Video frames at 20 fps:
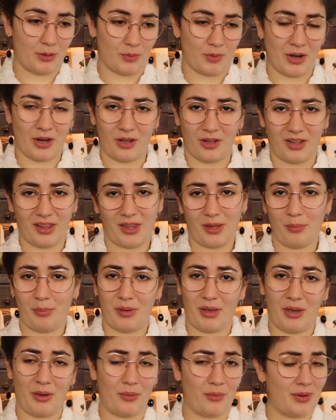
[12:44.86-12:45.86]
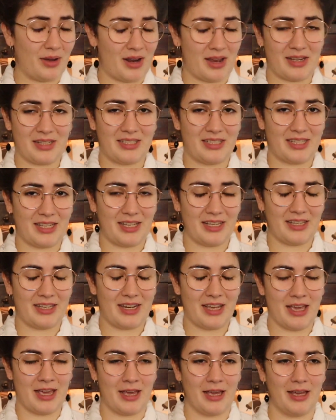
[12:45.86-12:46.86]
wrinkle a bit when I sit,
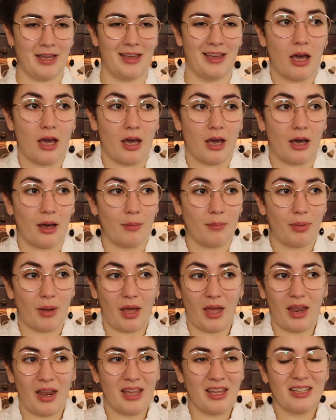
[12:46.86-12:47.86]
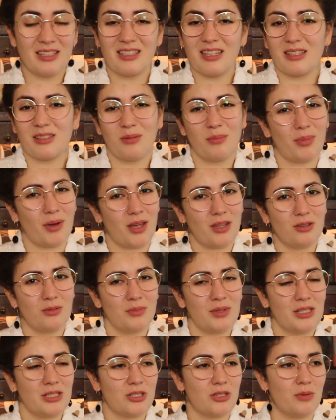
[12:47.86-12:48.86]
but it doesn't bother
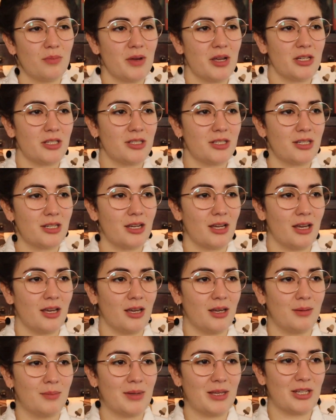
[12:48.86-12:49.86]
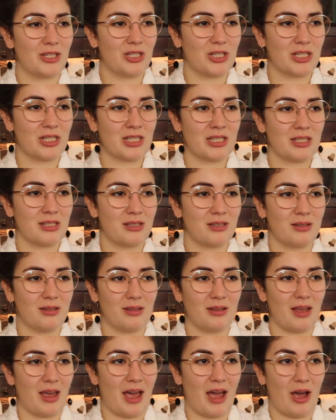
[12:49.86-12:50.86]
me so much. It's just
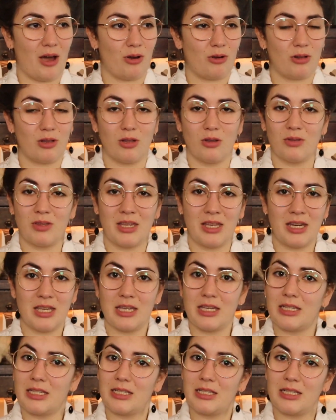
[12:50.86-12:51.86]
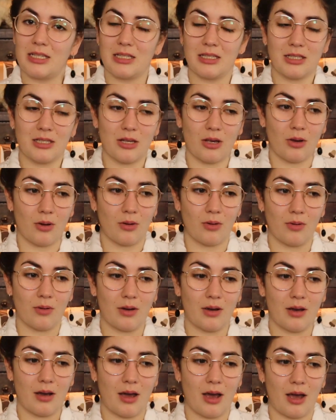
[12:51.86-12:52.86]
how clothing is,
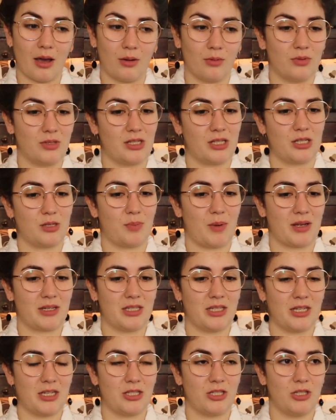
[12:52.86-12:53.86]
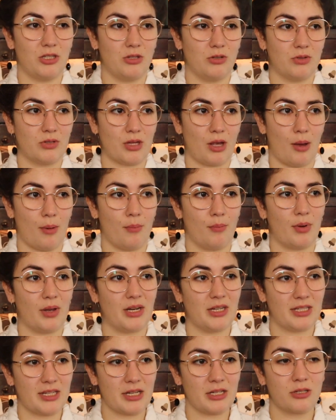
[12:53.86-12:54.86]
so I was expecting it to do some, but
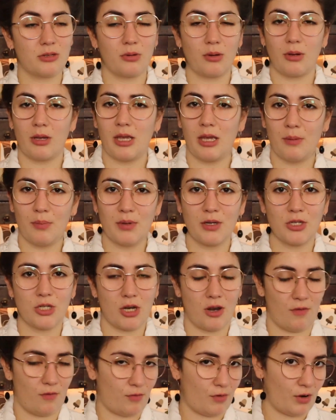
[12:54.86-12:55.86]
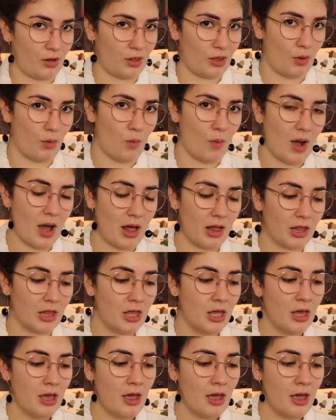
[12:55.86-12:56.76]
it does keep its shape fairly well.